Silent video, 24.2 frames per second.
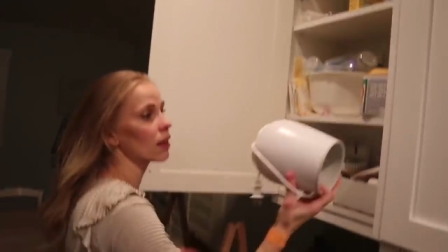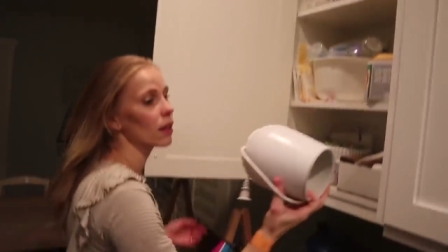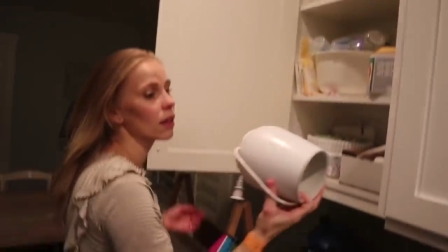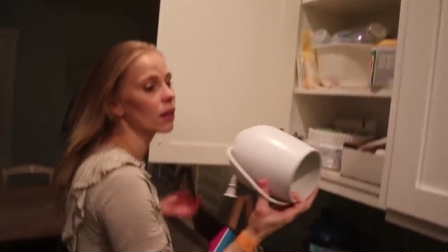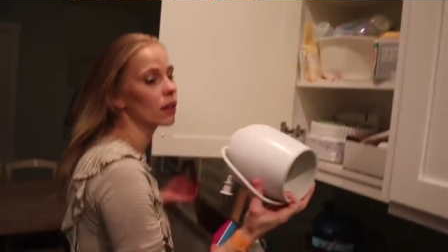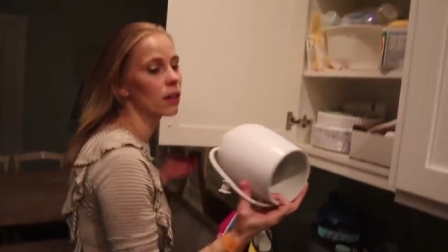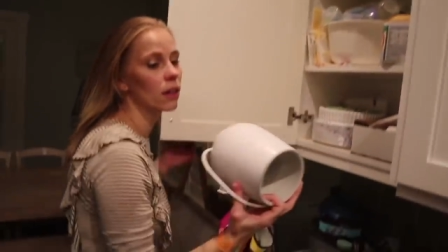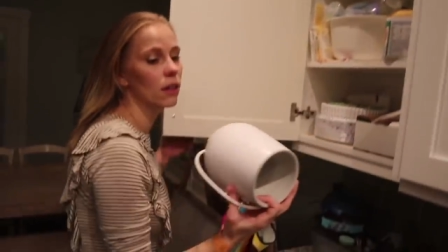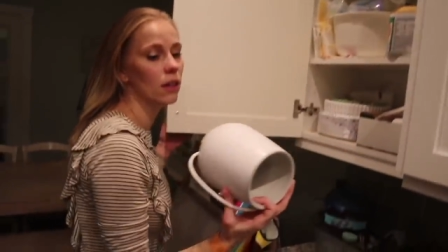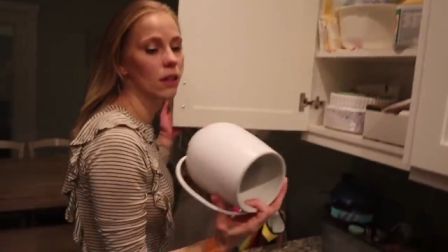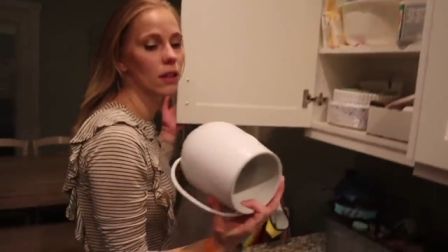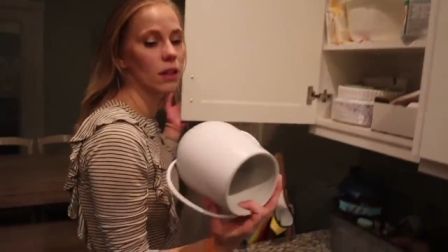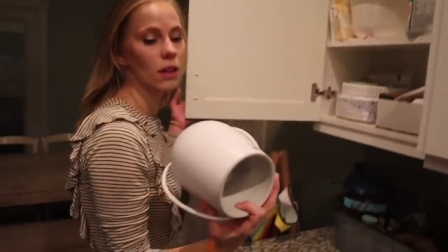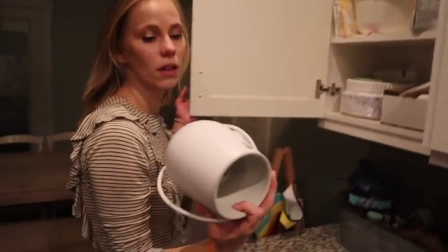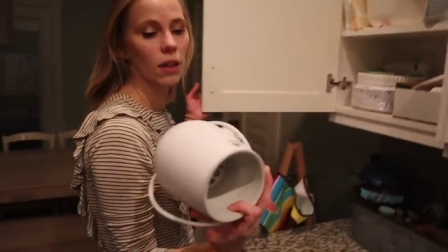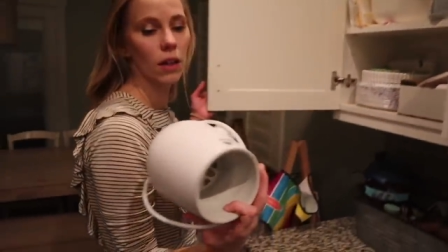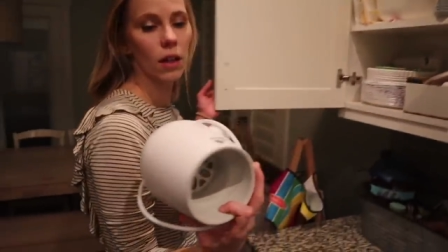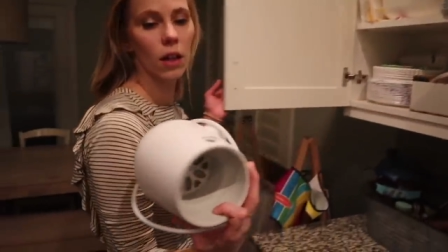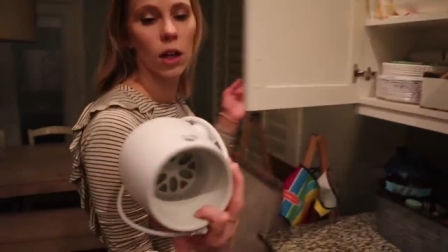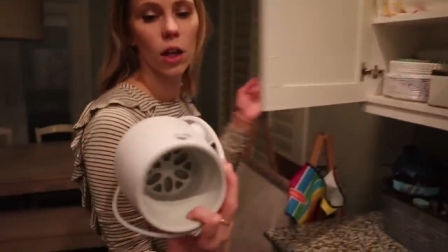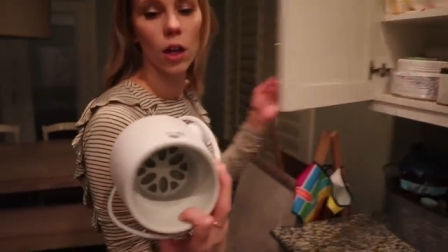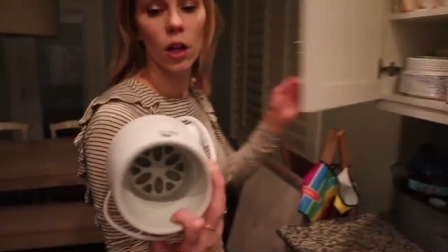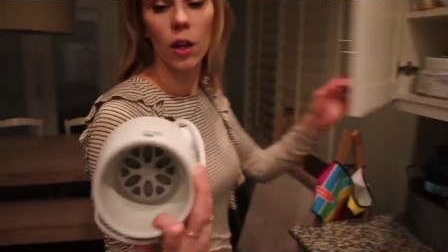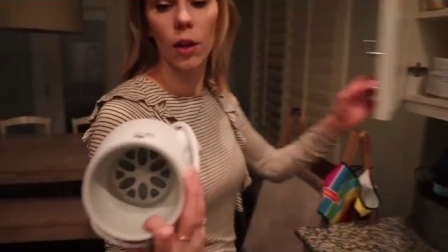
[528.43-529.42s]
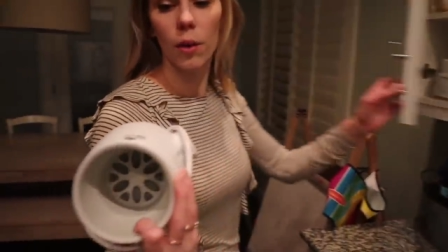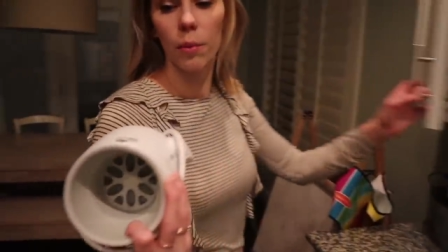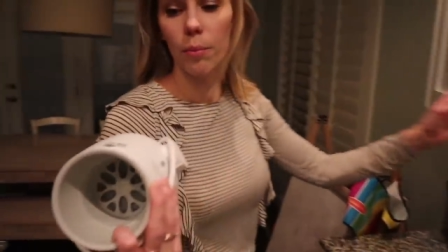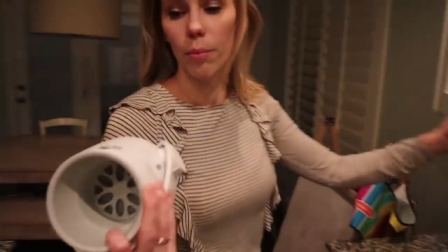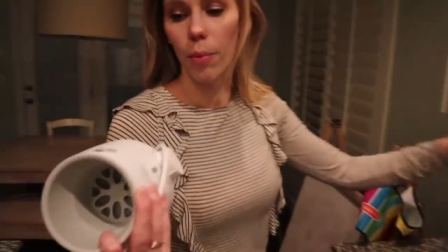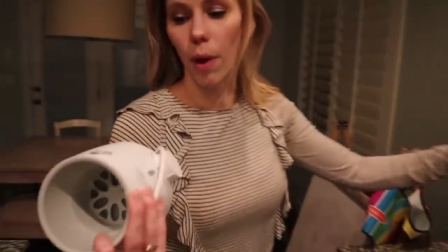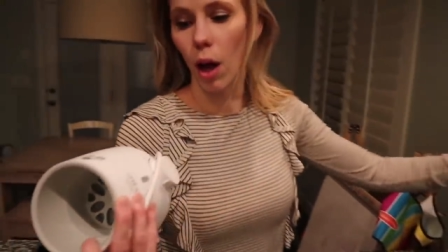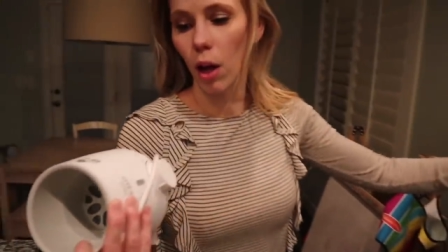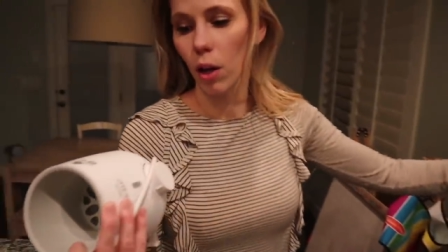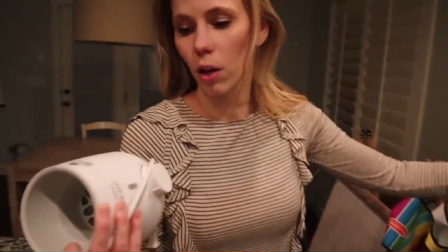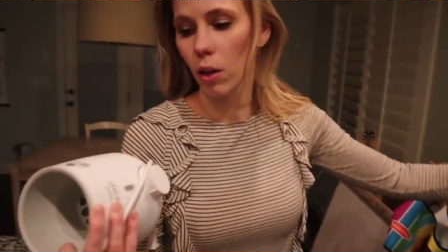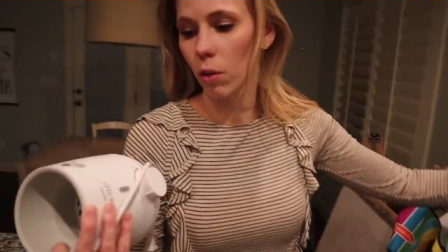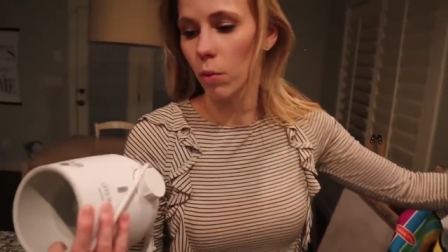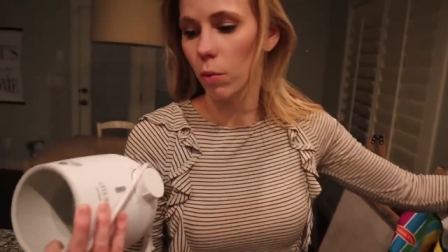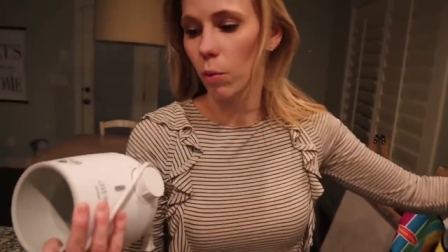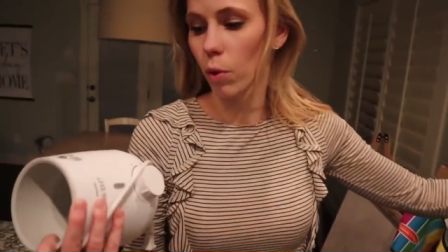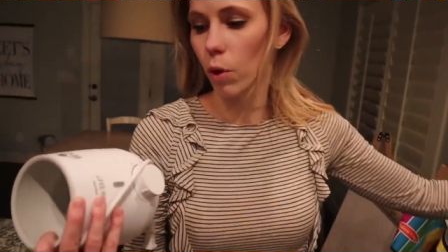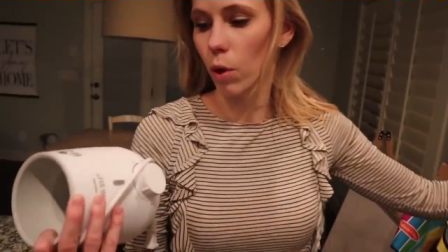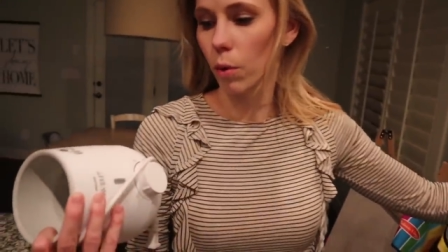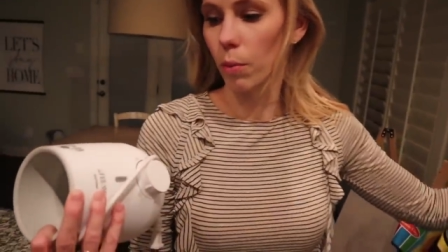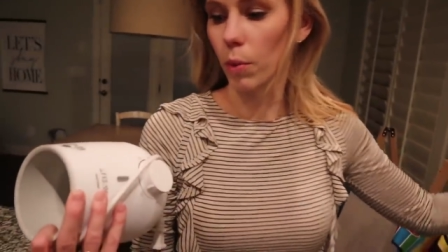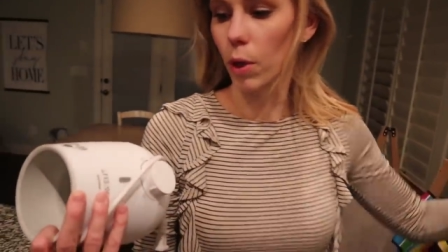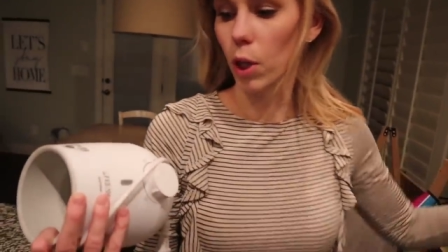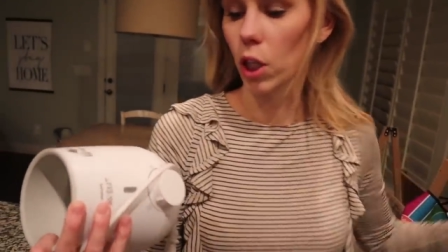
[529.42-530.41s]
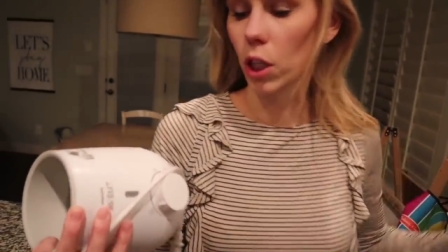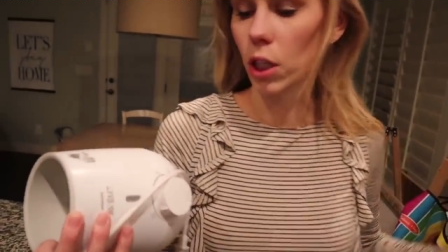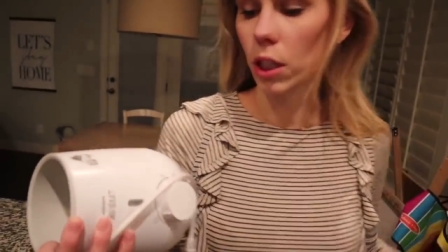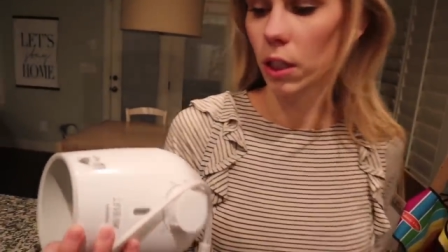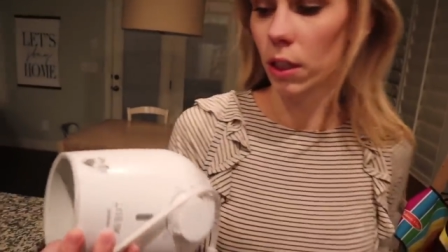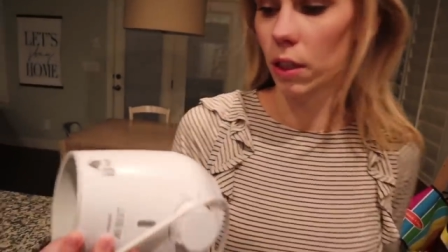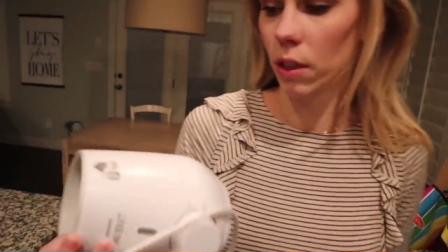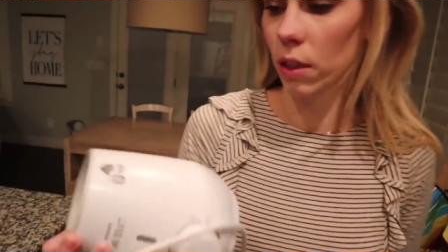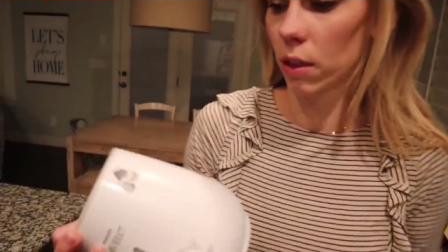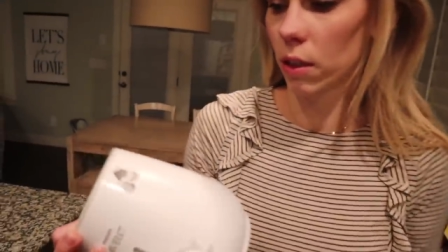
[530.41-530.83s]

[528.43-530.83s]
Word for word: the bottle warmer.